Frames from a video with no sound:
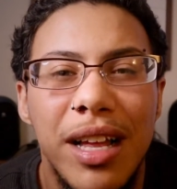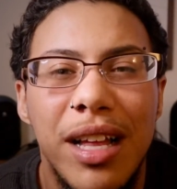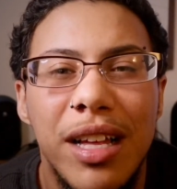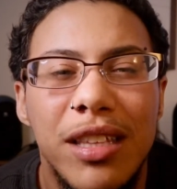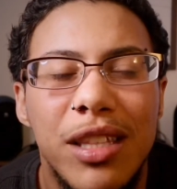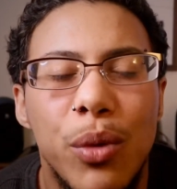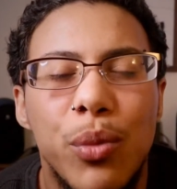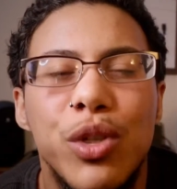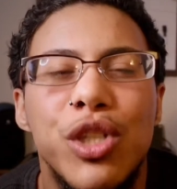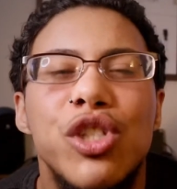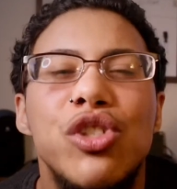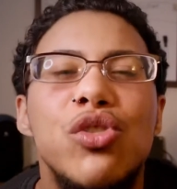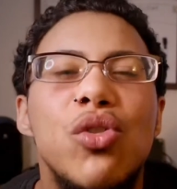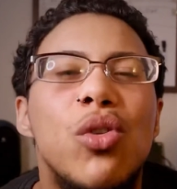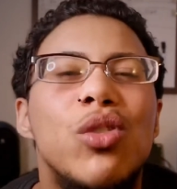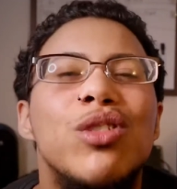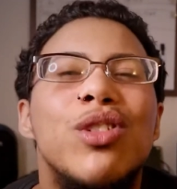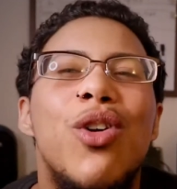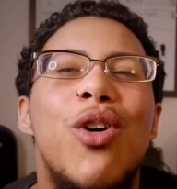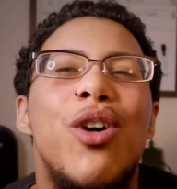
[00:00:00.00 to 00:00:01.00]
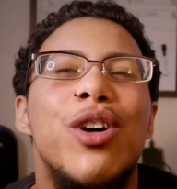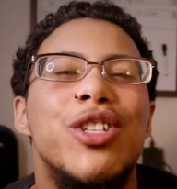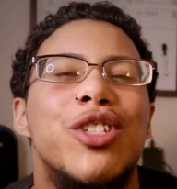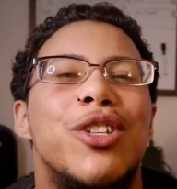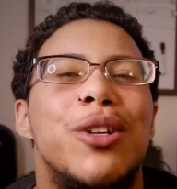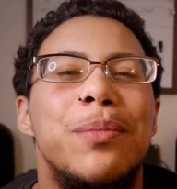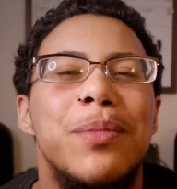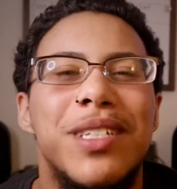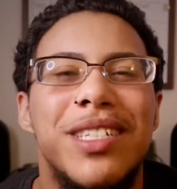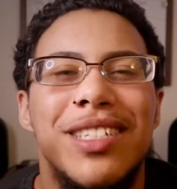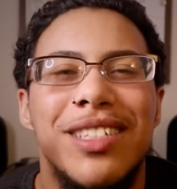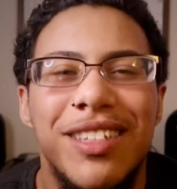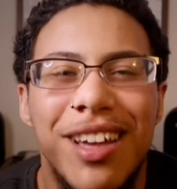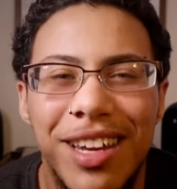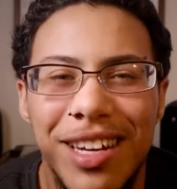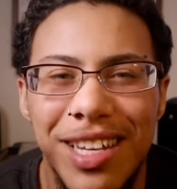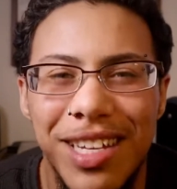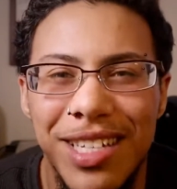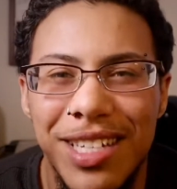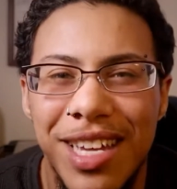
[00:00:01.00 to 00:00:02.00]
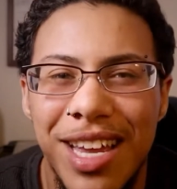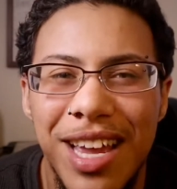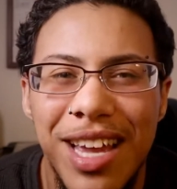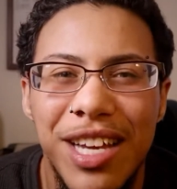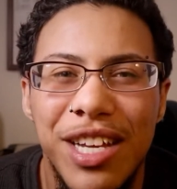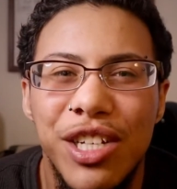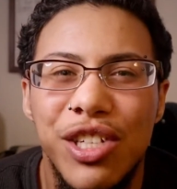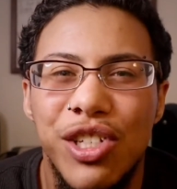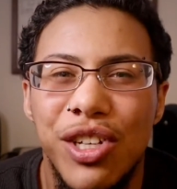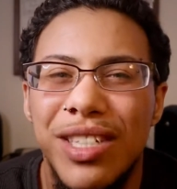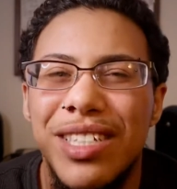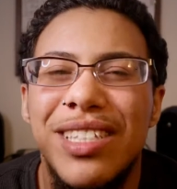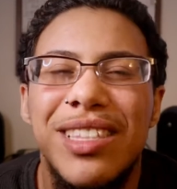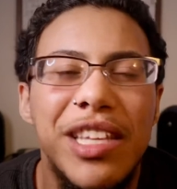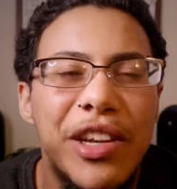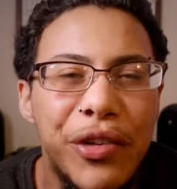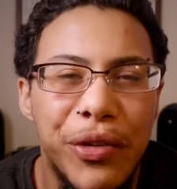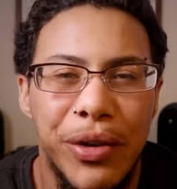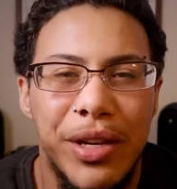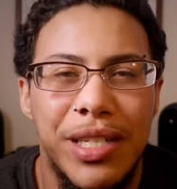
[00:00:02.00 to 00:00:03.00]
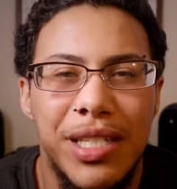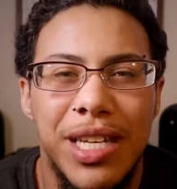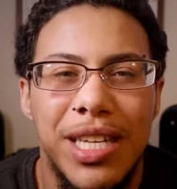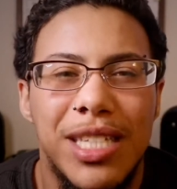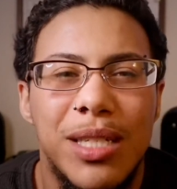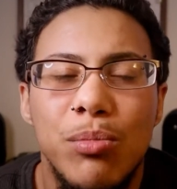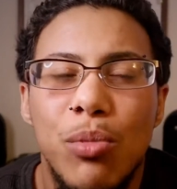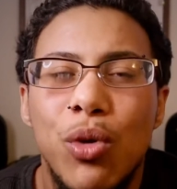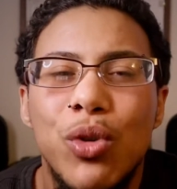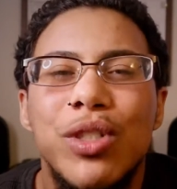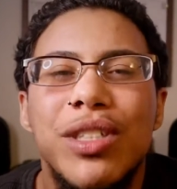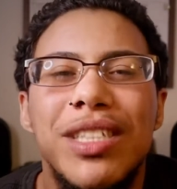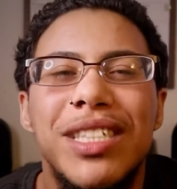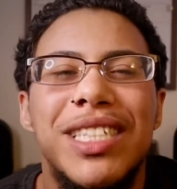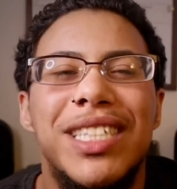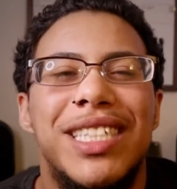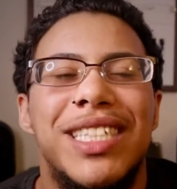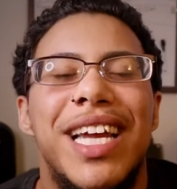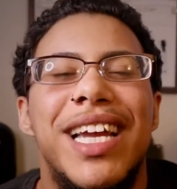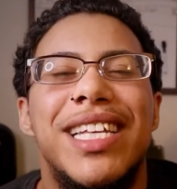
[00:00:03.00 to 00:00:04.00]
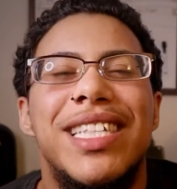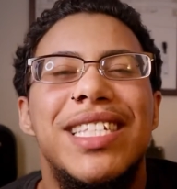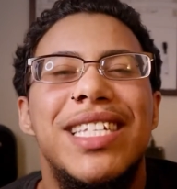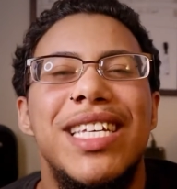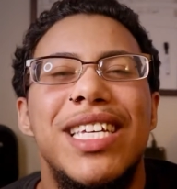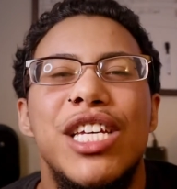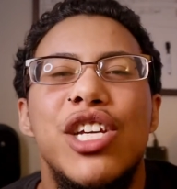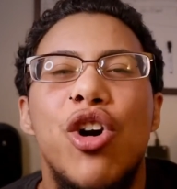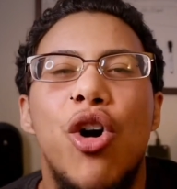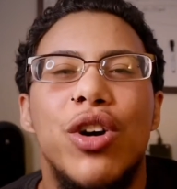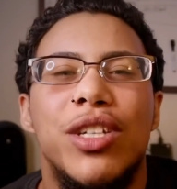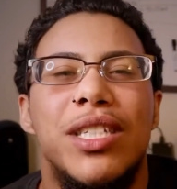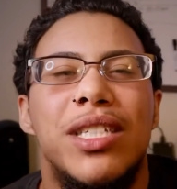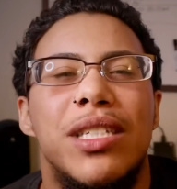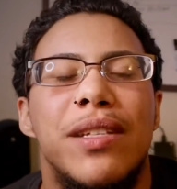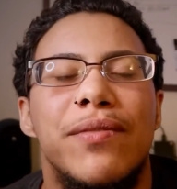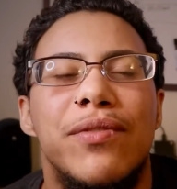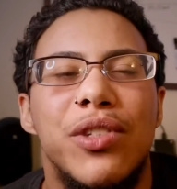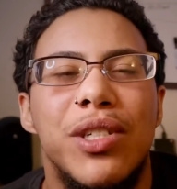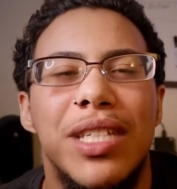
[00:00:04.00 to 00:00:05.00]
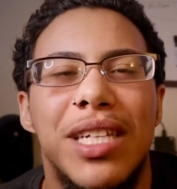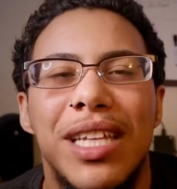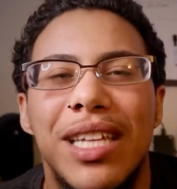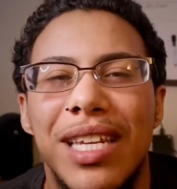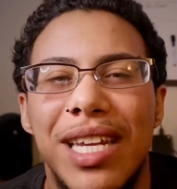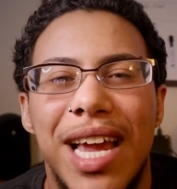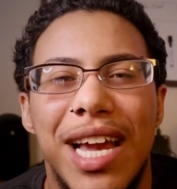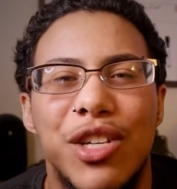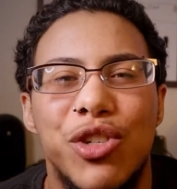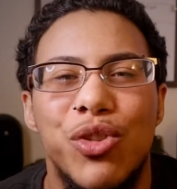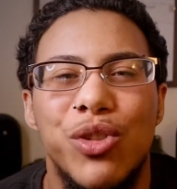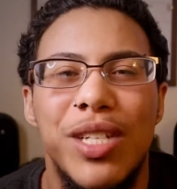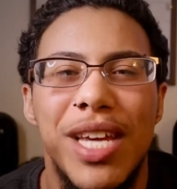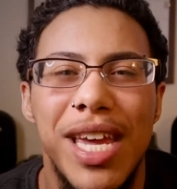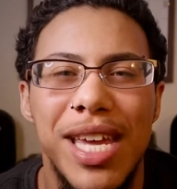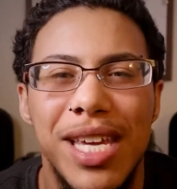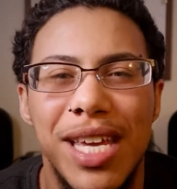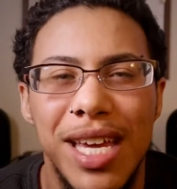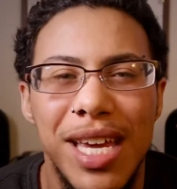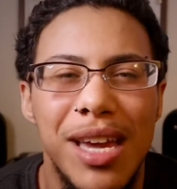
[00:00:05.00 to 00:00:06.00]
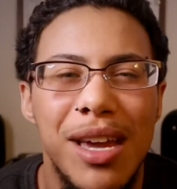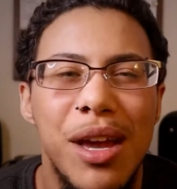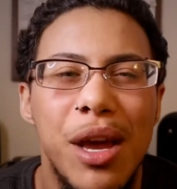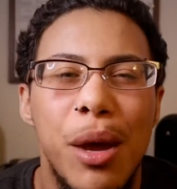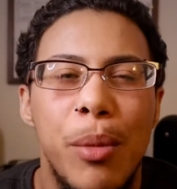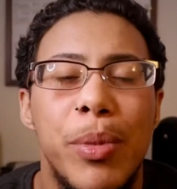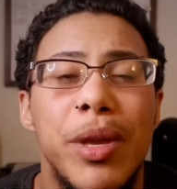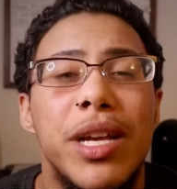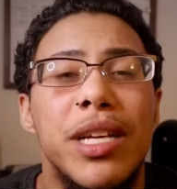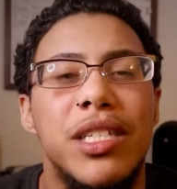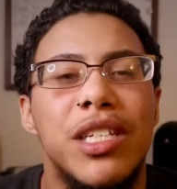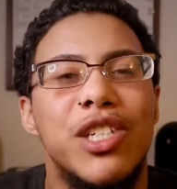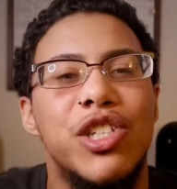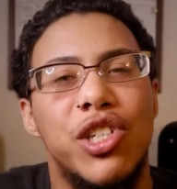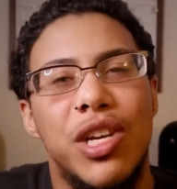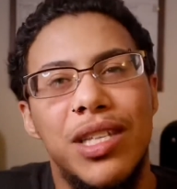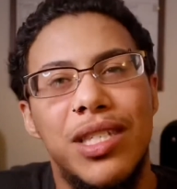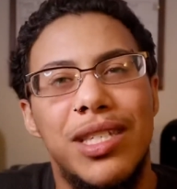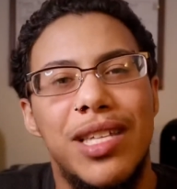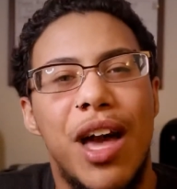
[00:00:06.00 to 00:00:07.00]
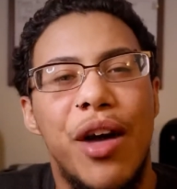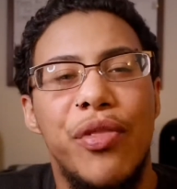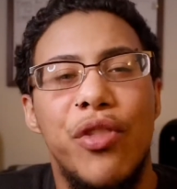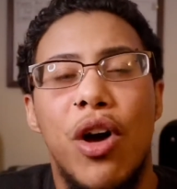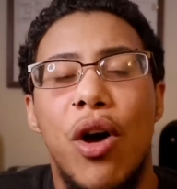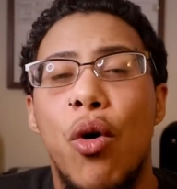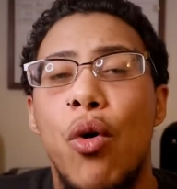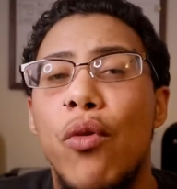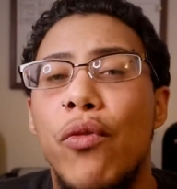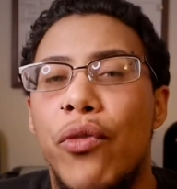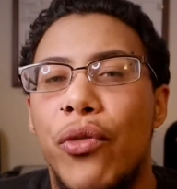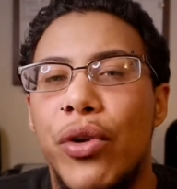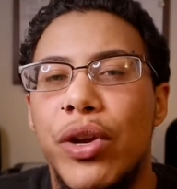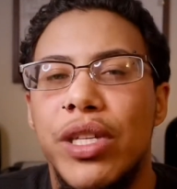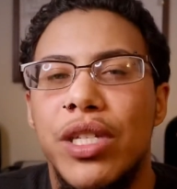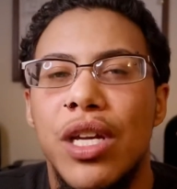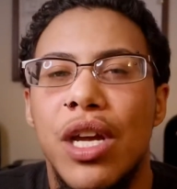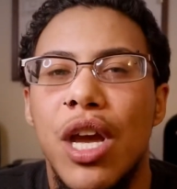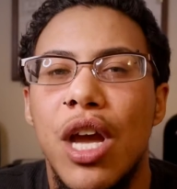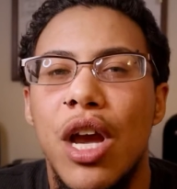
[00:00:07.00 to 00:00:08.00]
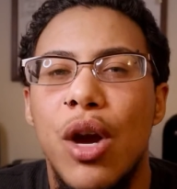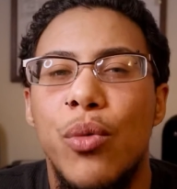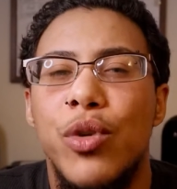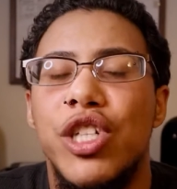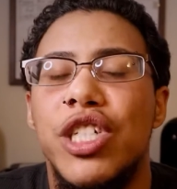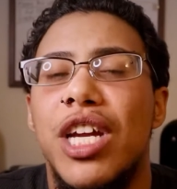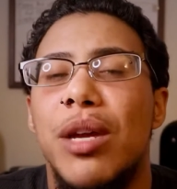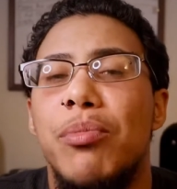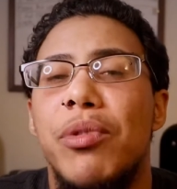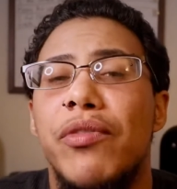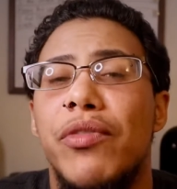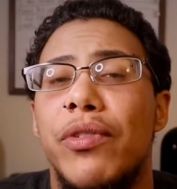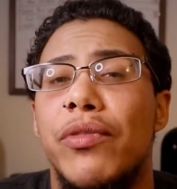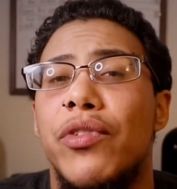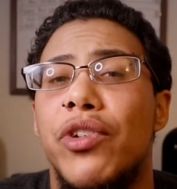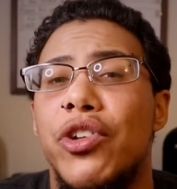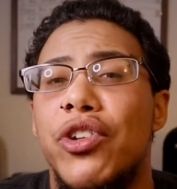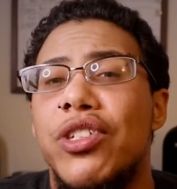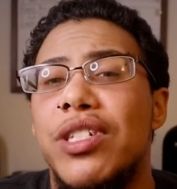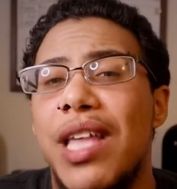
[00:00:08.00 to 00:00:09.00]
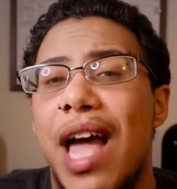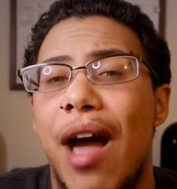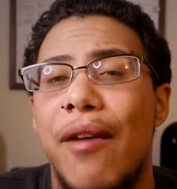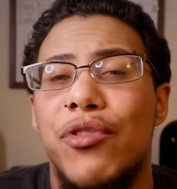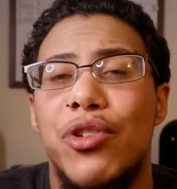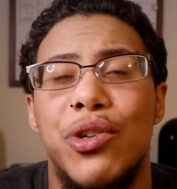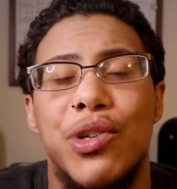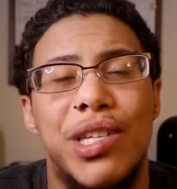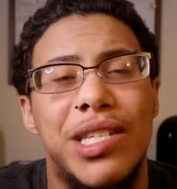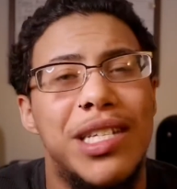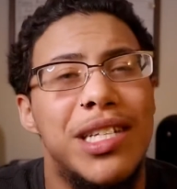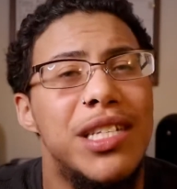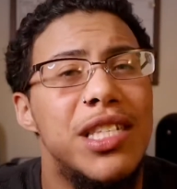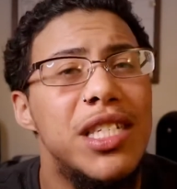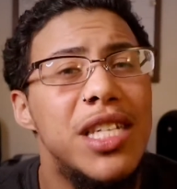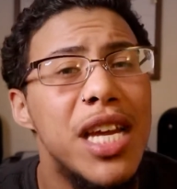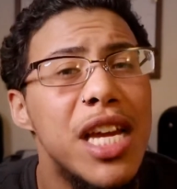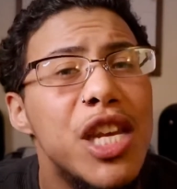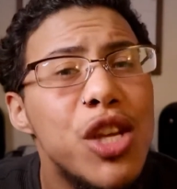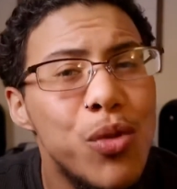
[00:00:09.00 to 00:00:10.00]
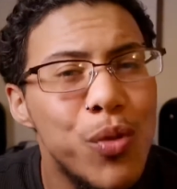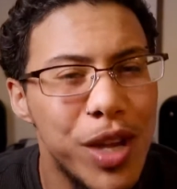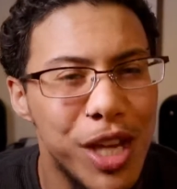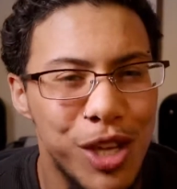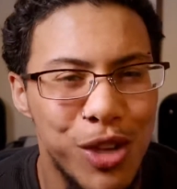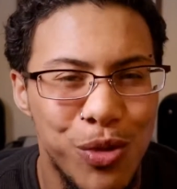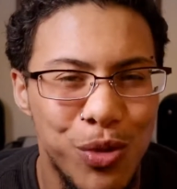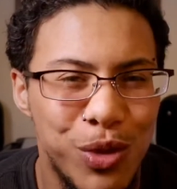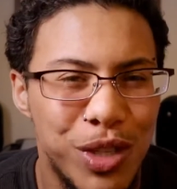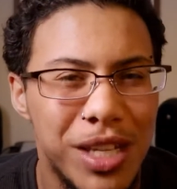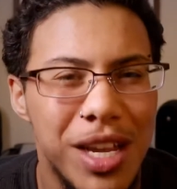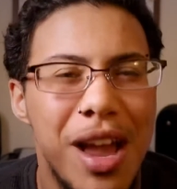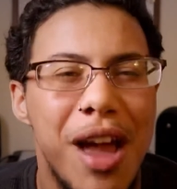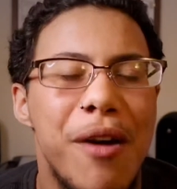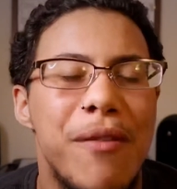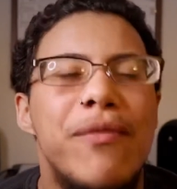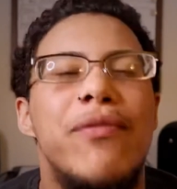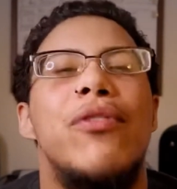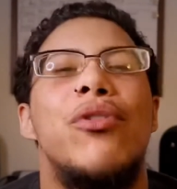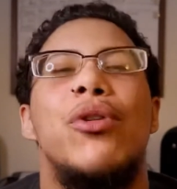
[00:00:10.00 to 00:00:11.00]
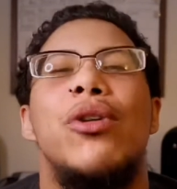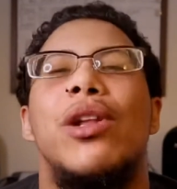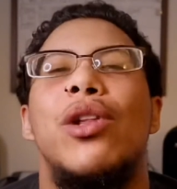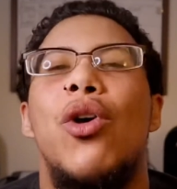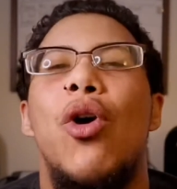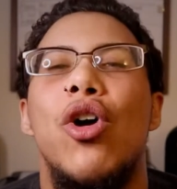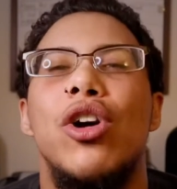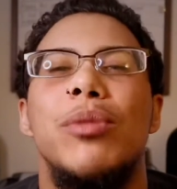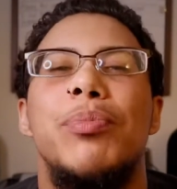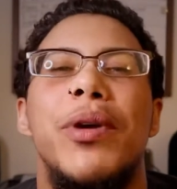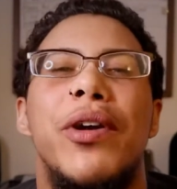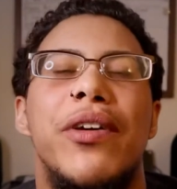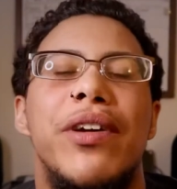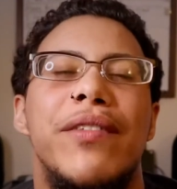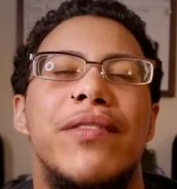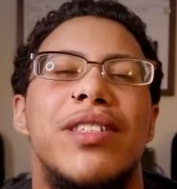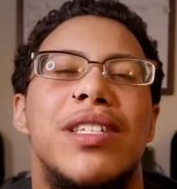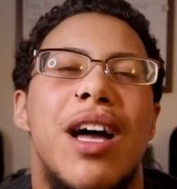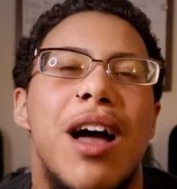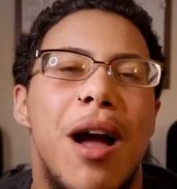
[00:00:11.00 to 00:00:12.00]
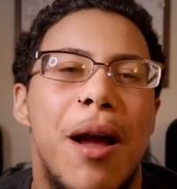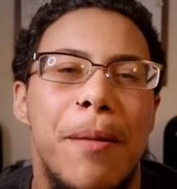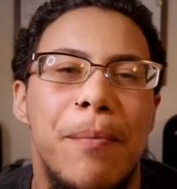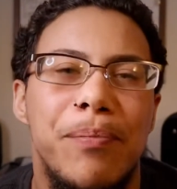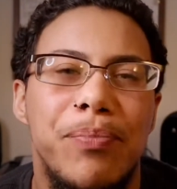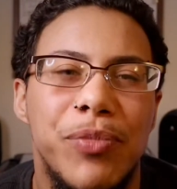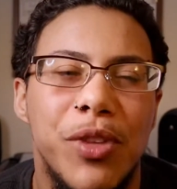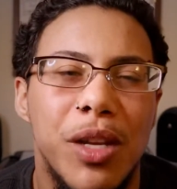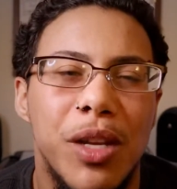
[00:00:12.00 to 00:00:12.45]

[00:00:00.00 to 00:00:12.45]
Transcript: There was no long term studies, just theories. It's mostly said T causes infertility as you're taking it because it shuts down the ovaries, which can be reversed after discontinuing use for a long period of time